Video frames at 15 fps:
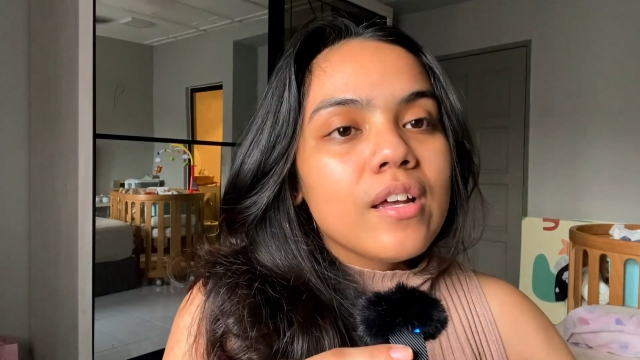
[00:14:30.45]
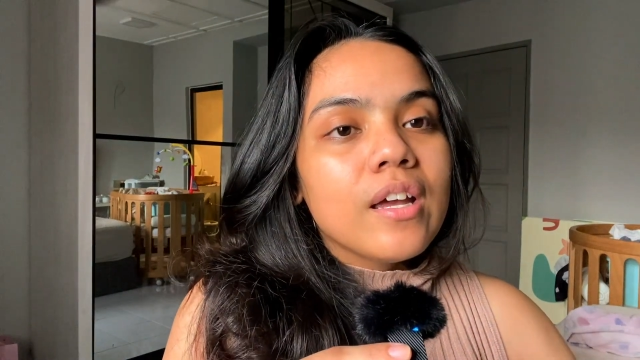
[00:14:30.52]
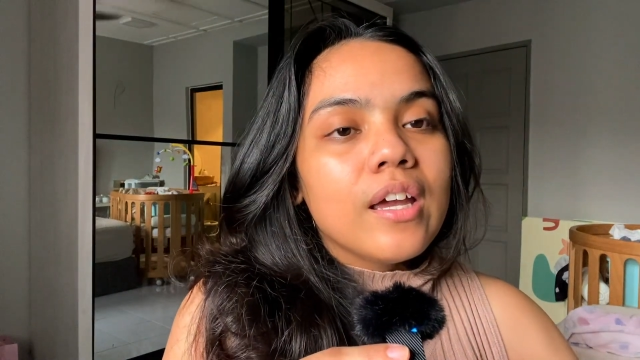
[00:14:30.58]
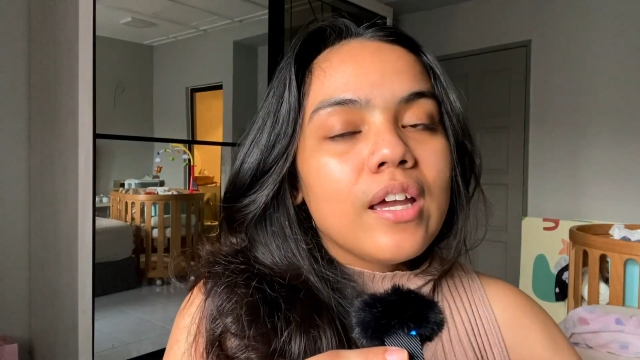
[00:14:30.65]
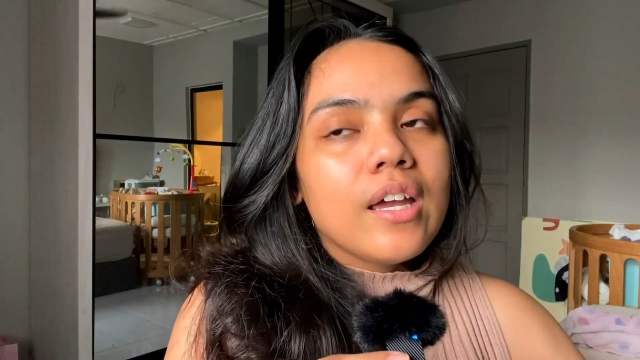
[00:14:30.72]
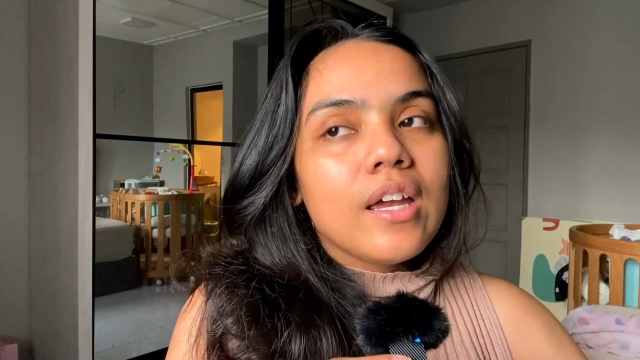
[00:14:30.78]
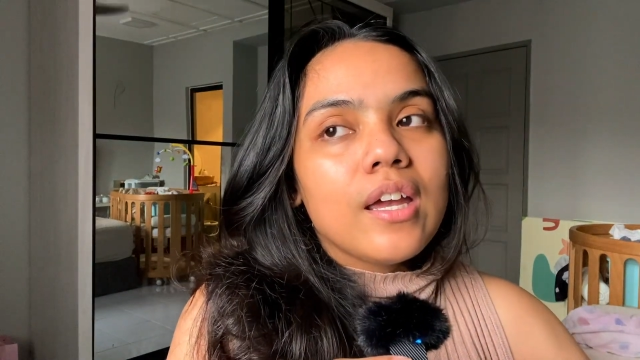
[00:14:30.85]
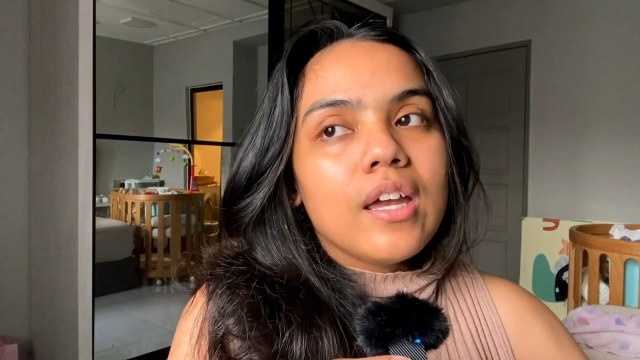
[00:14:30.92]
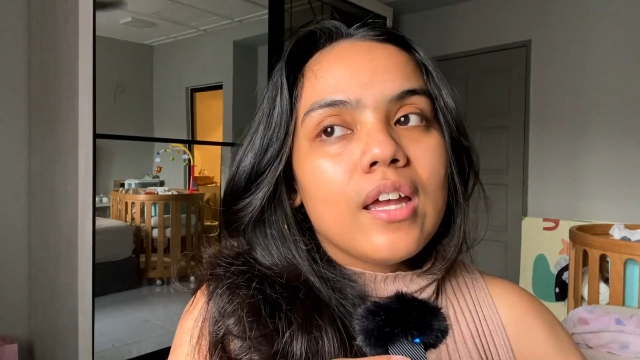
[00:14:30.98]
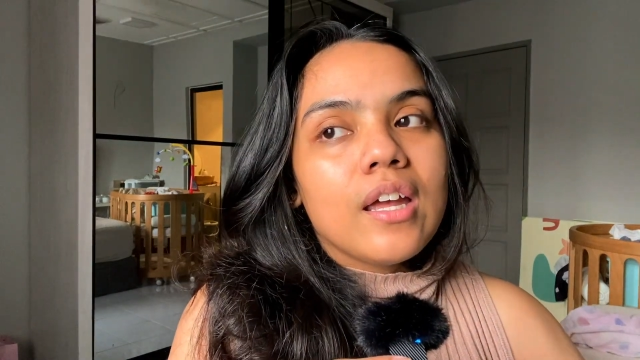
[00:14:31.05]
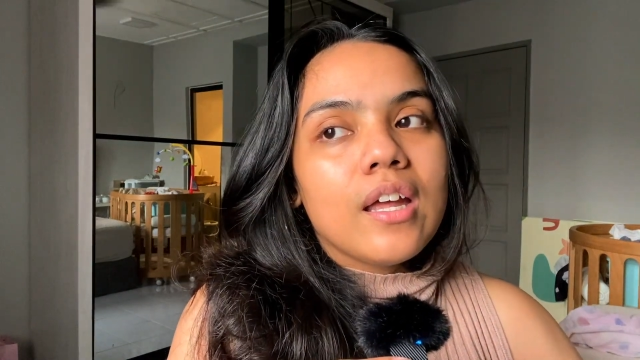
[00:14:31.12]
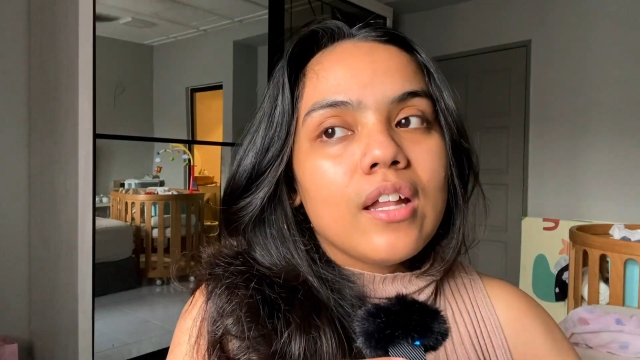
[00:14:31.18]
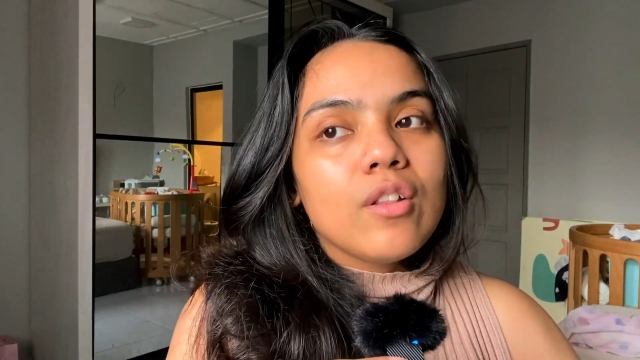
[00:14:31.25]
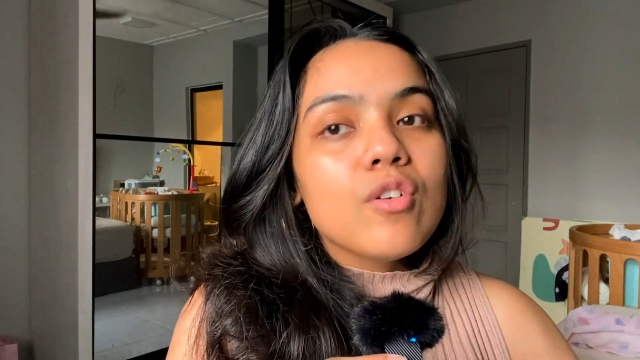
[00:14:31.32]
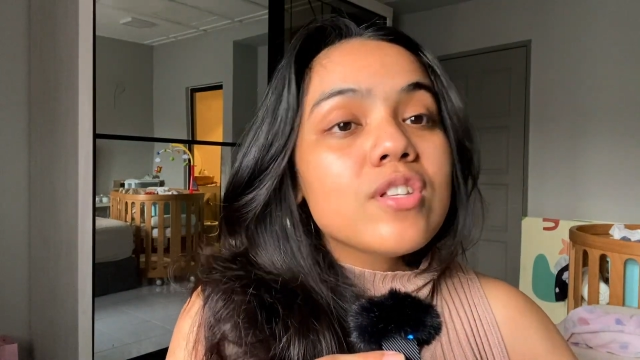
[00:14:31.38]

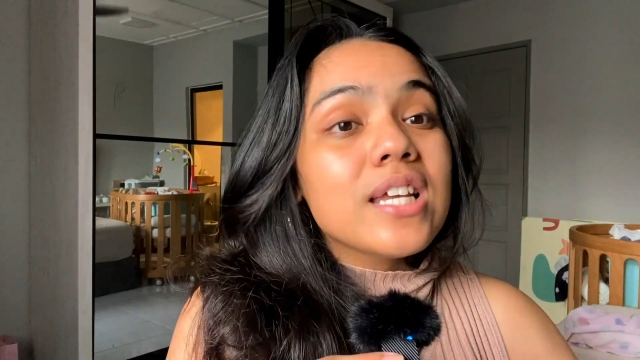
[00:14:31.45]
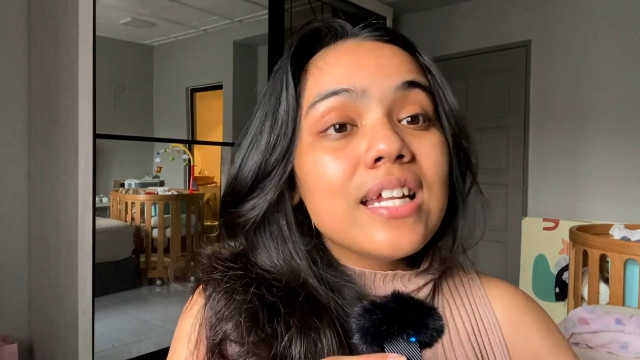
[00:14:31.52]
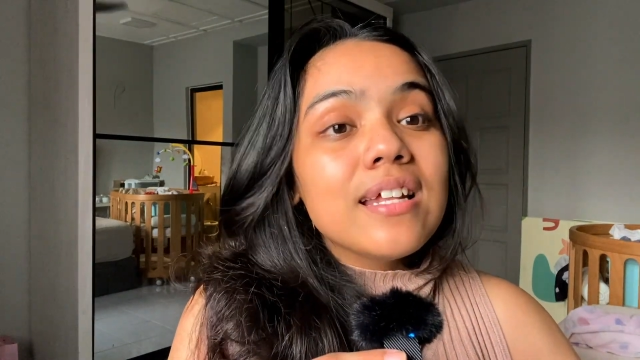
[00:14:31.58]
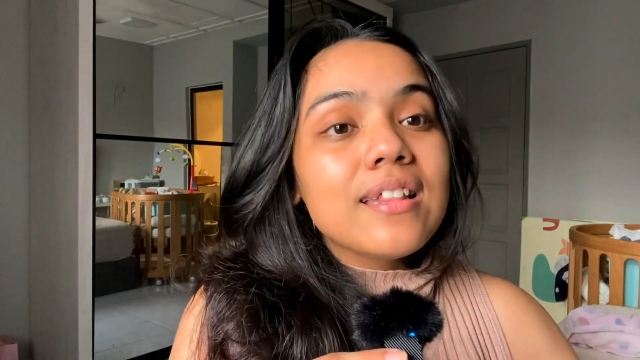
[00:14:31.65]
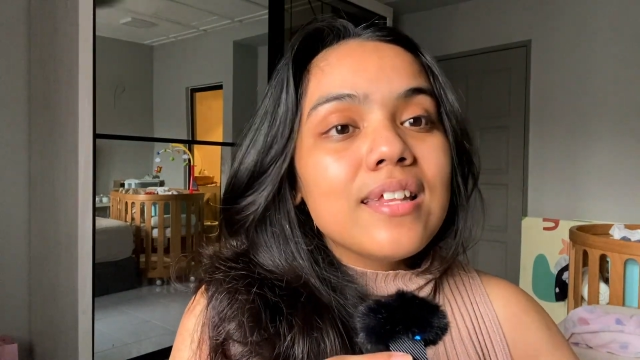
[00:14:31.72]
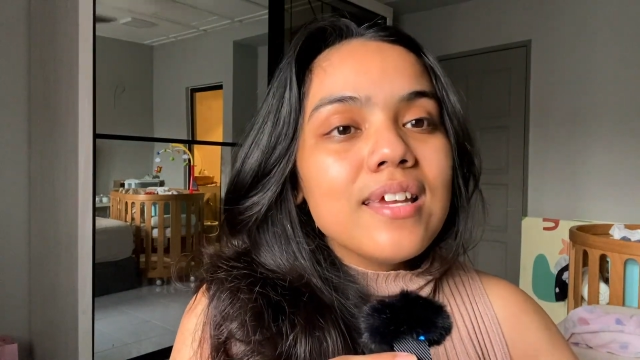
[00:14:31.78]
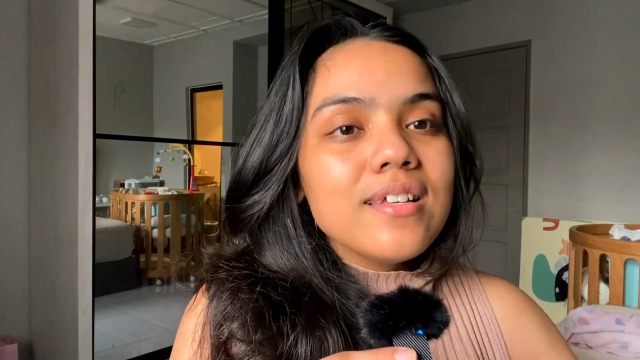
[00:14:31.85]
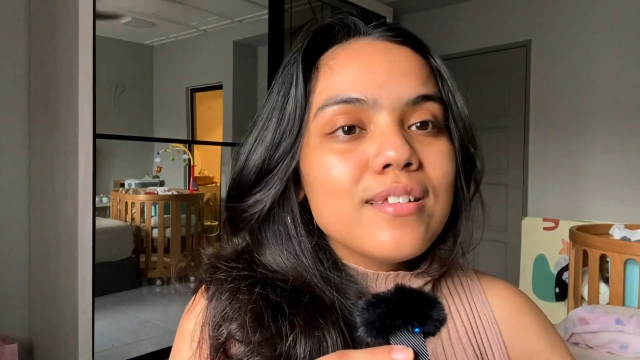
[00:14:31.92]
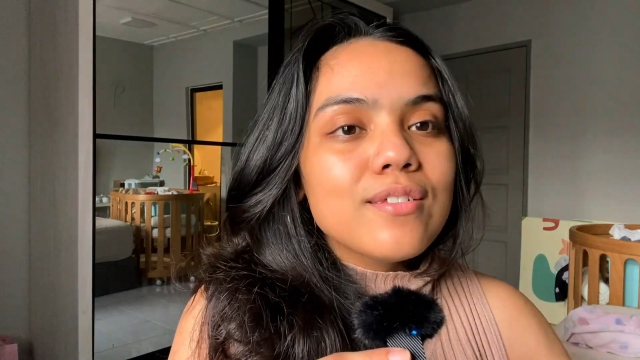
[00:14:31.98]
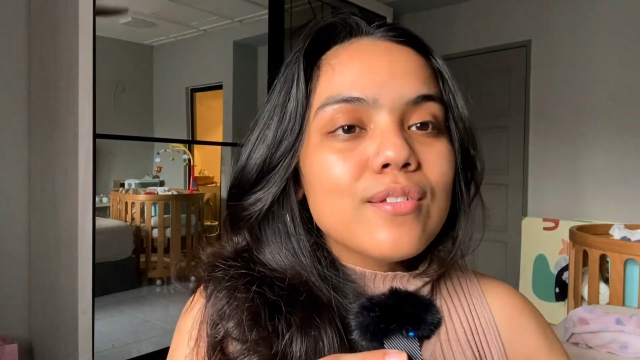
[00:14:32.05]
and those kind of things,